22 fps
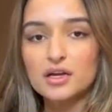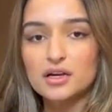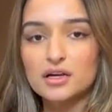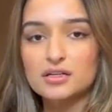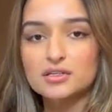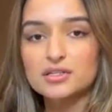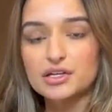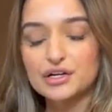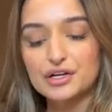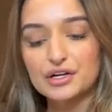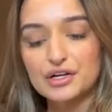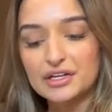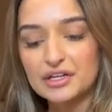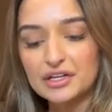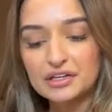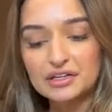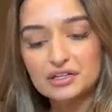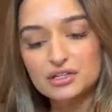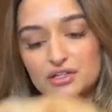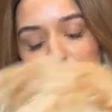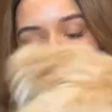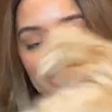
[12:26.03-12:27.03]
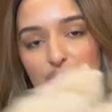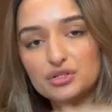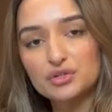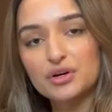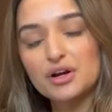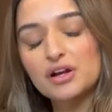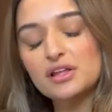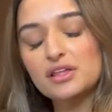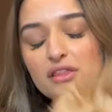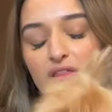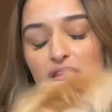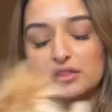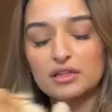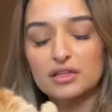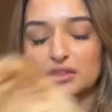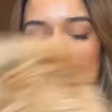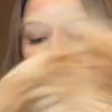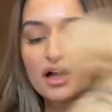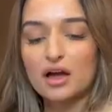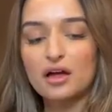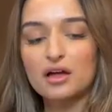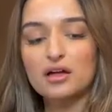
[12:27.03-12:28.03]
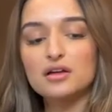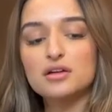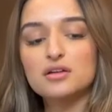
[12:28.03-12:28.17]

a dairy issue or anything like that.